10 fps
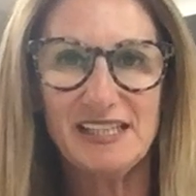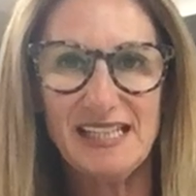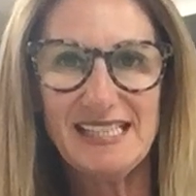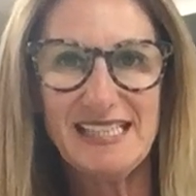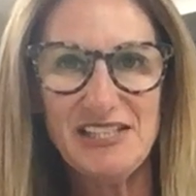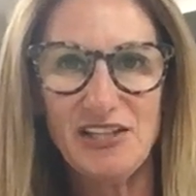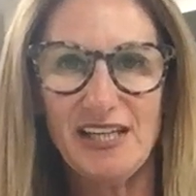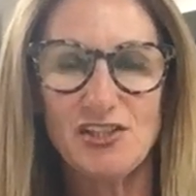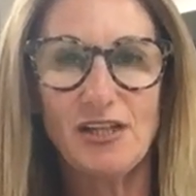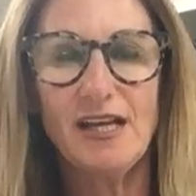Clinic Teaching
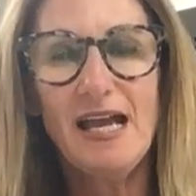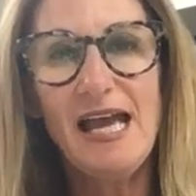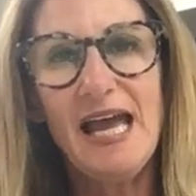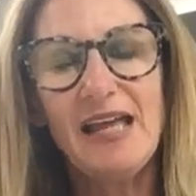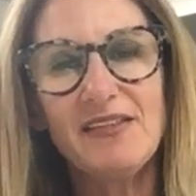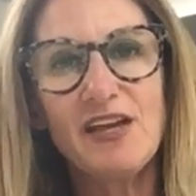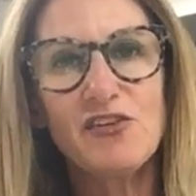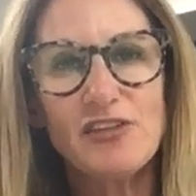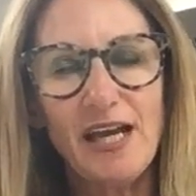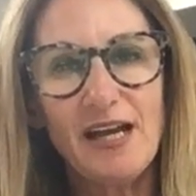Kitchen. And the
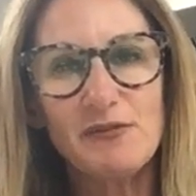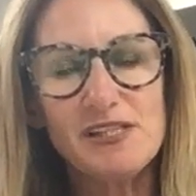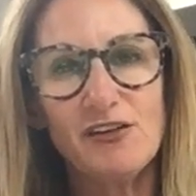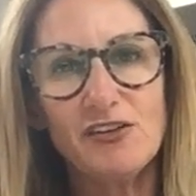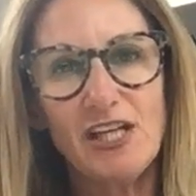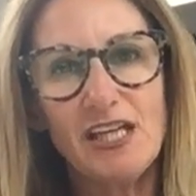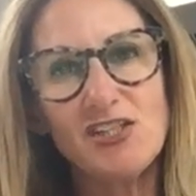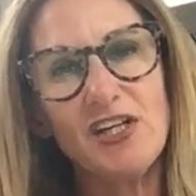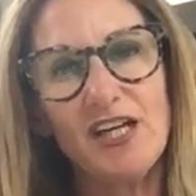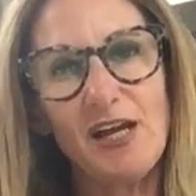other day I was here in the
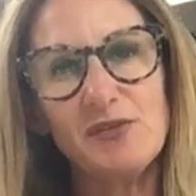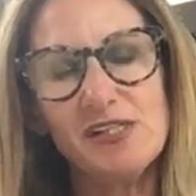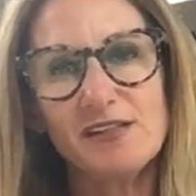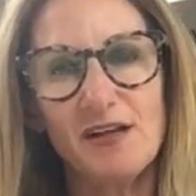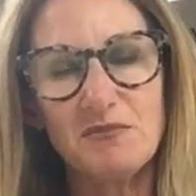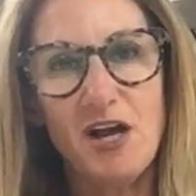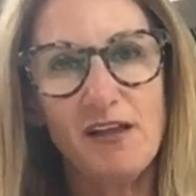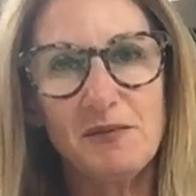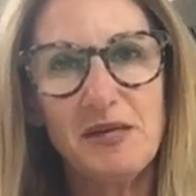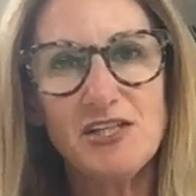kitchen and I was
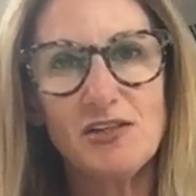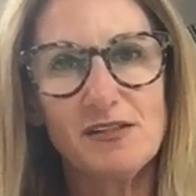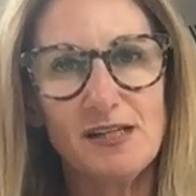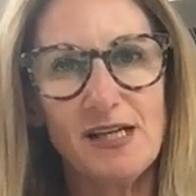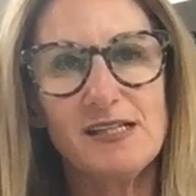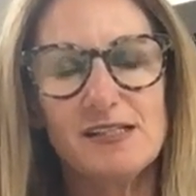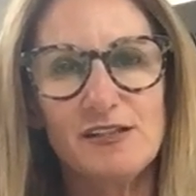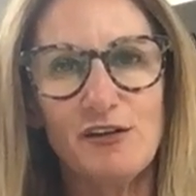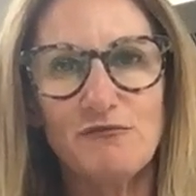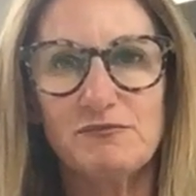calling patients, and I
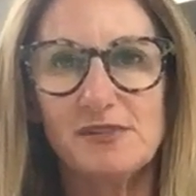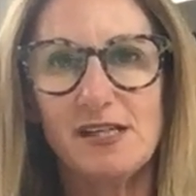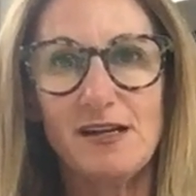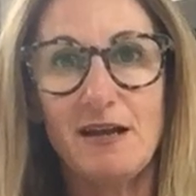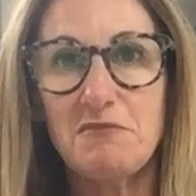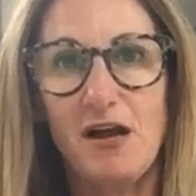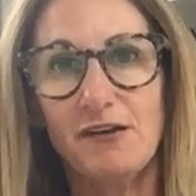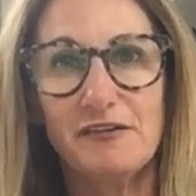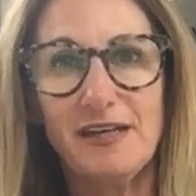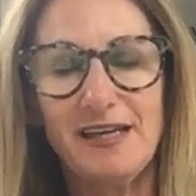said, I'm
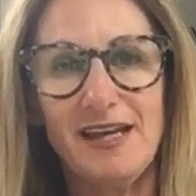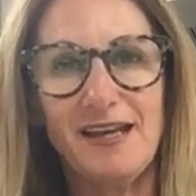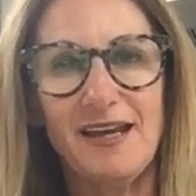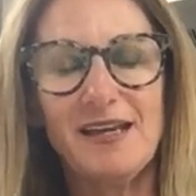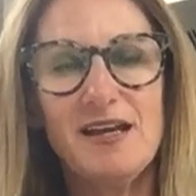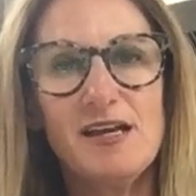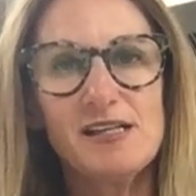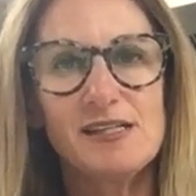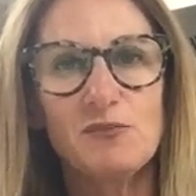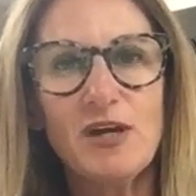hungry. And I
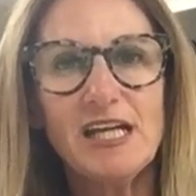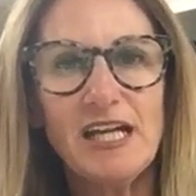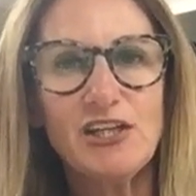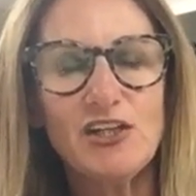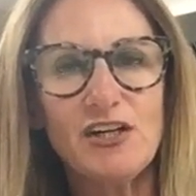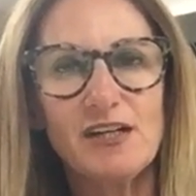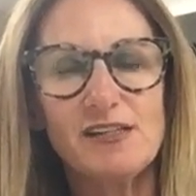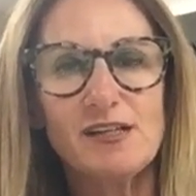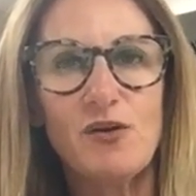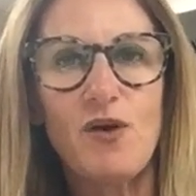said, what can I cook?
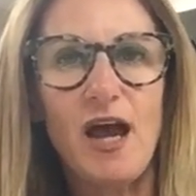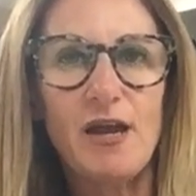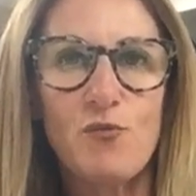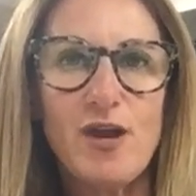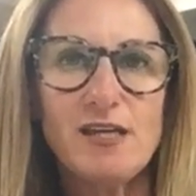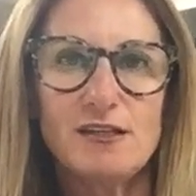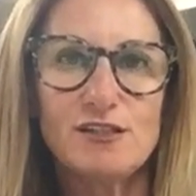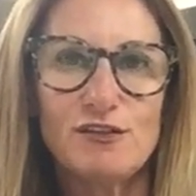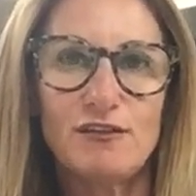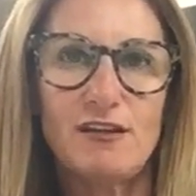And so I went
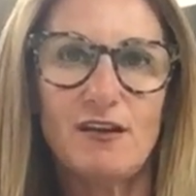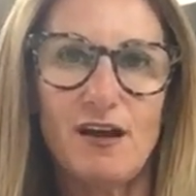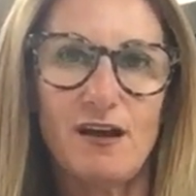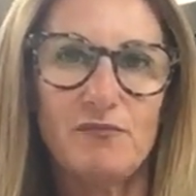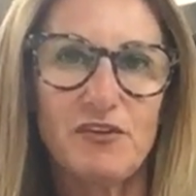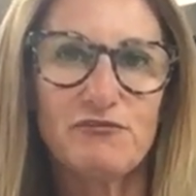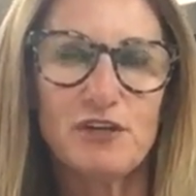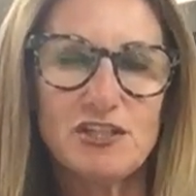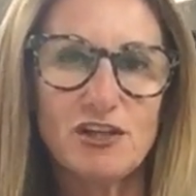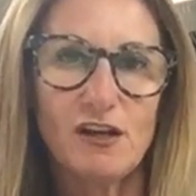into the
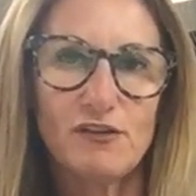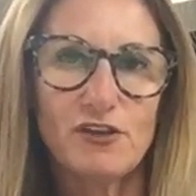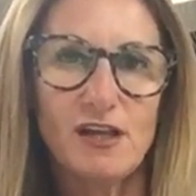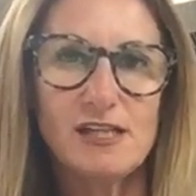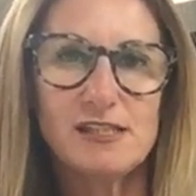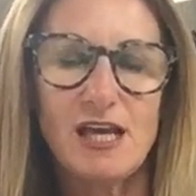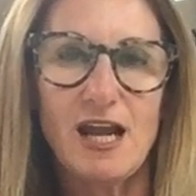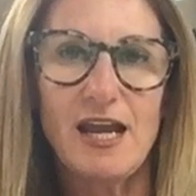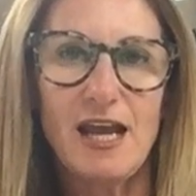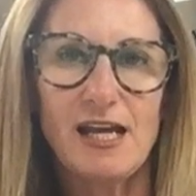fridge and I realized that
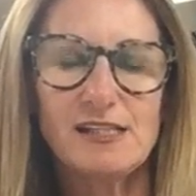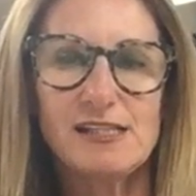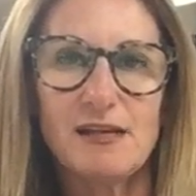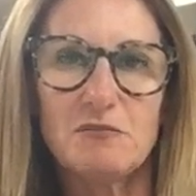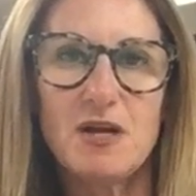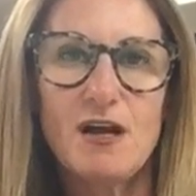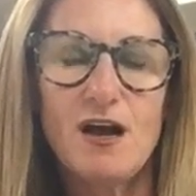I had some